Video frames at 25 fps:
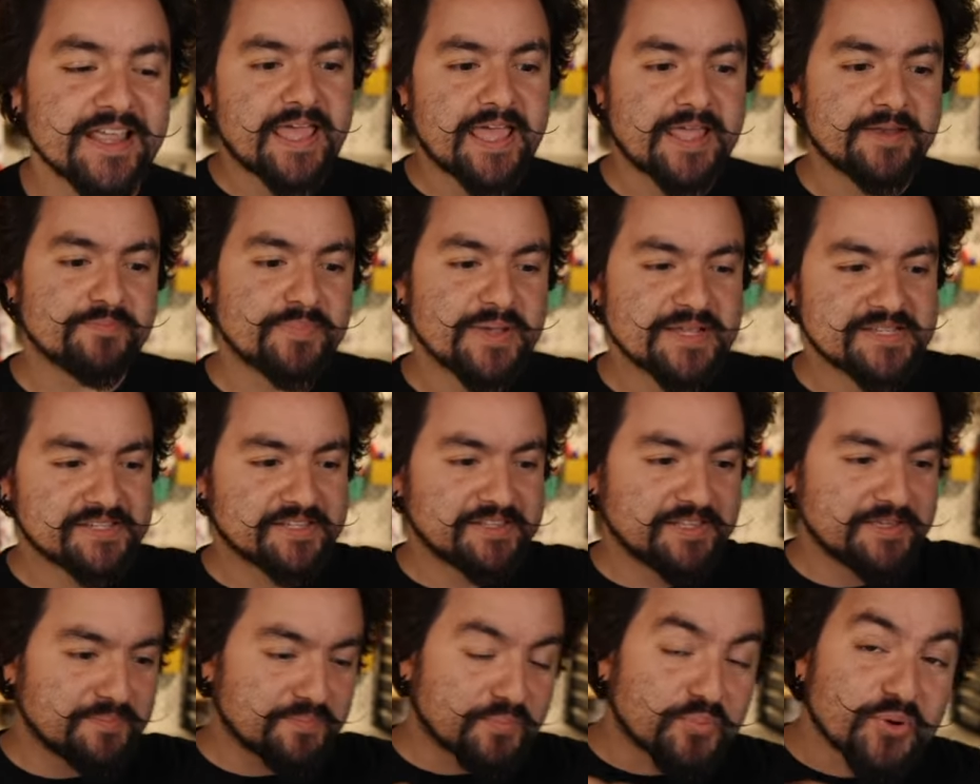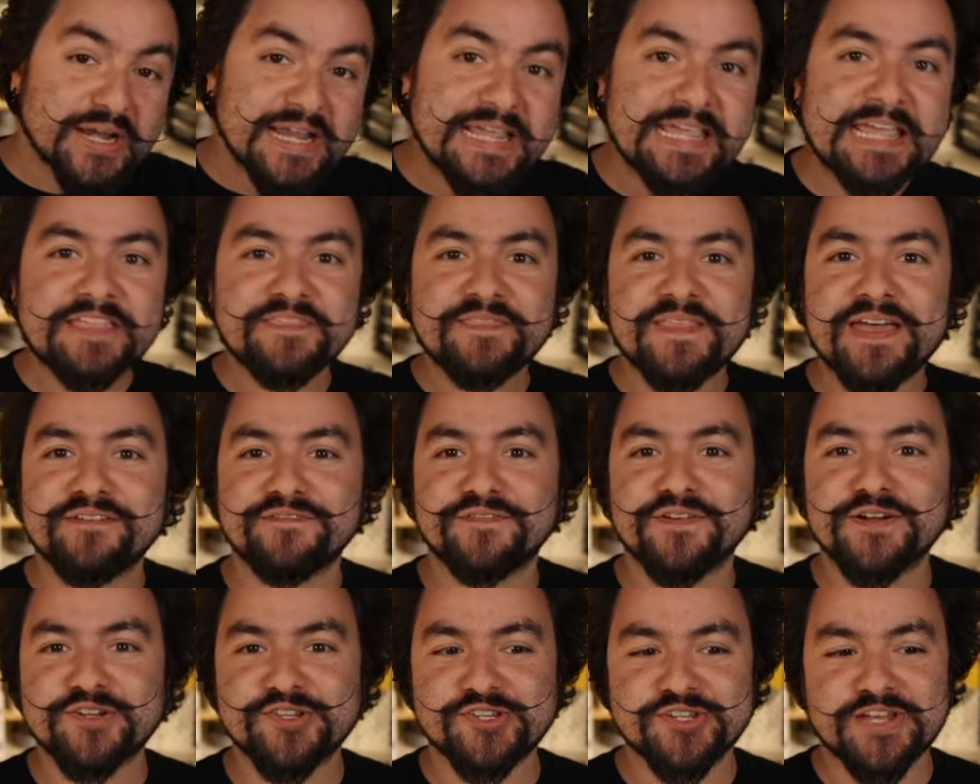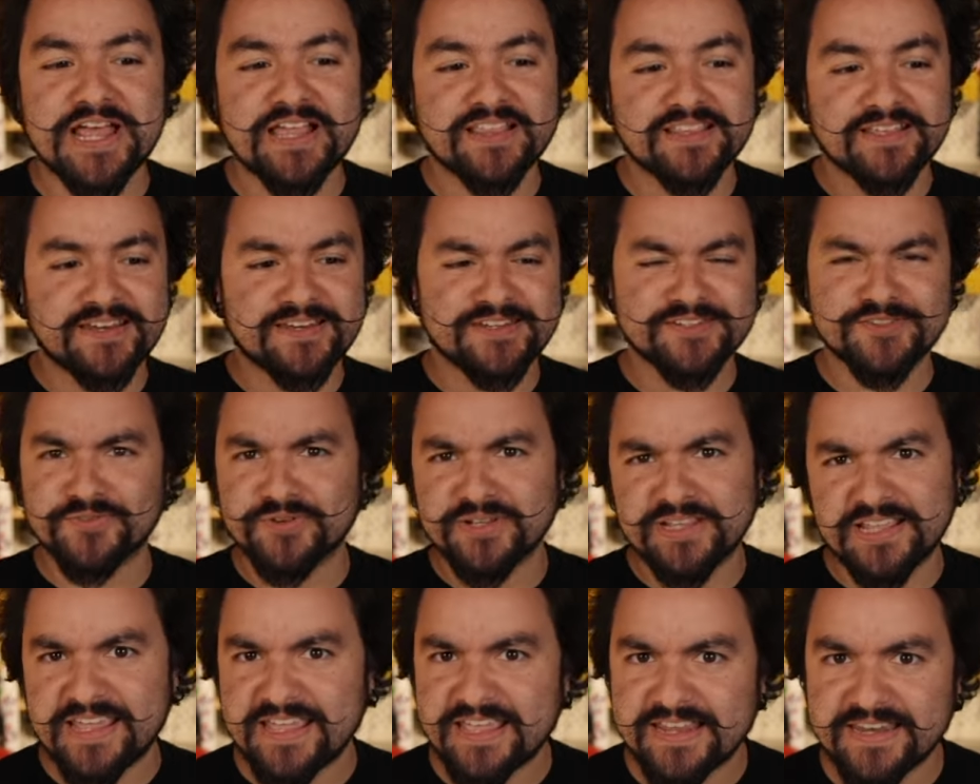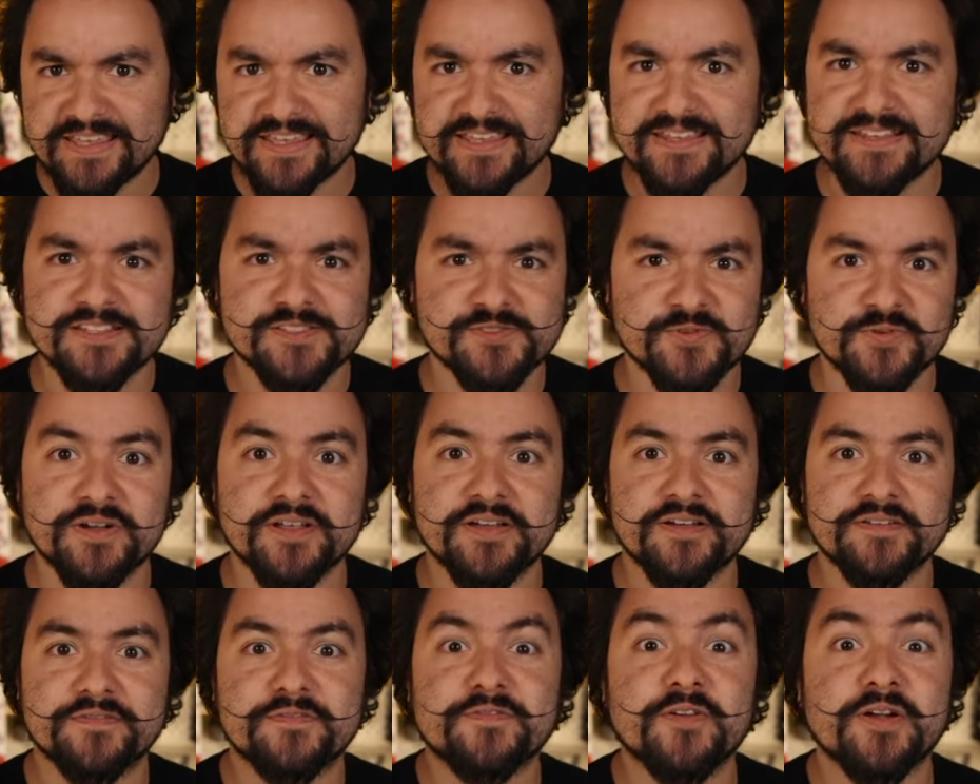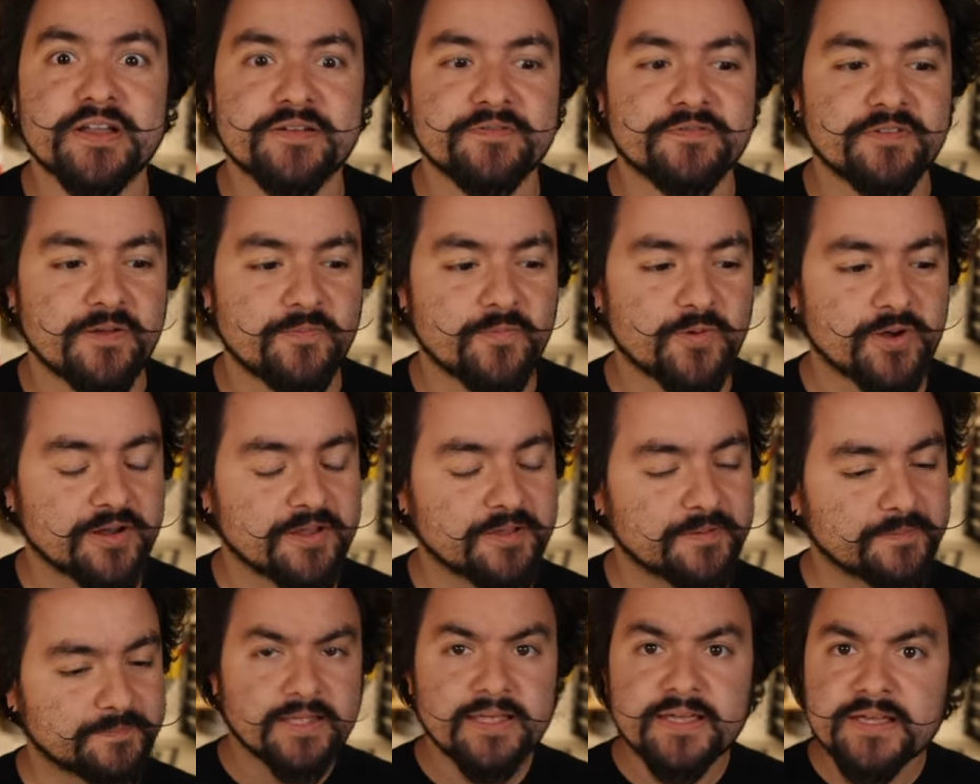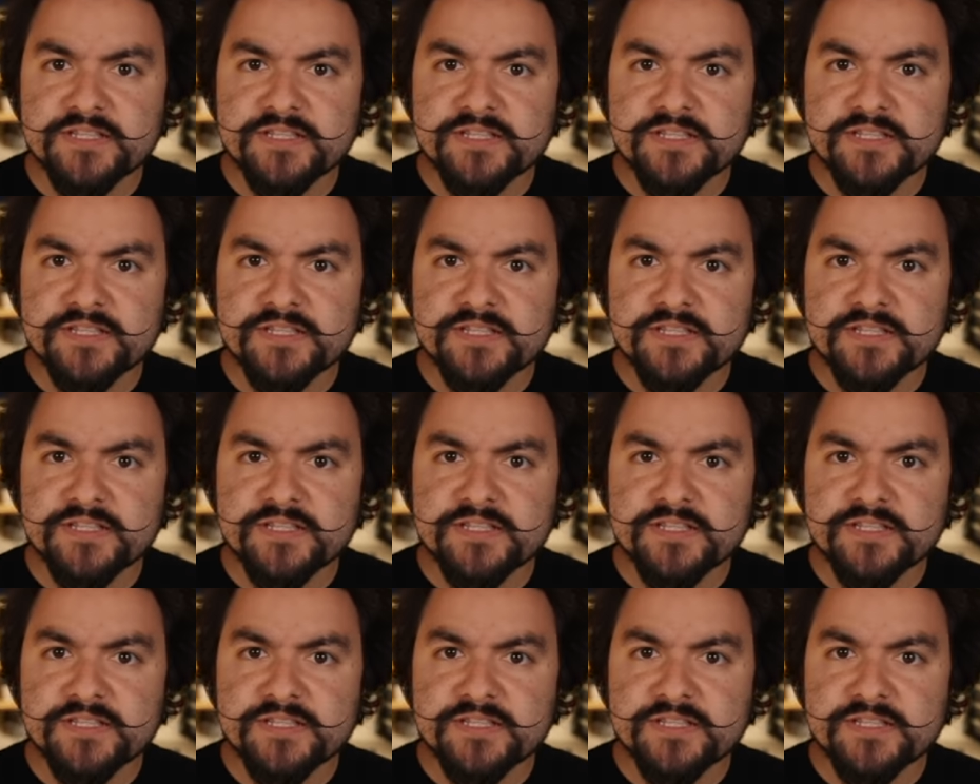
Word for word: and basically bring in that functionality to really any sort of front end framework.